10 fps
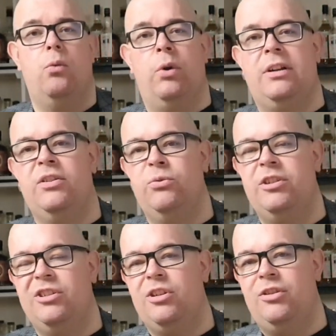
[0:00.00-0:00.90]
when this
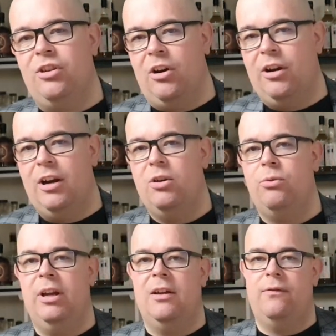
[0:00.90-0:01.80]
whiskey is younger,
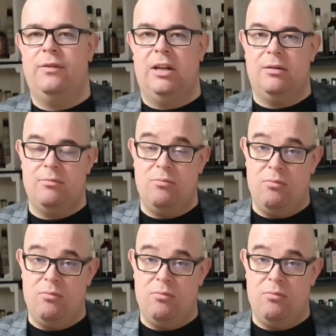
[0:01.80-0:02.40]
we have that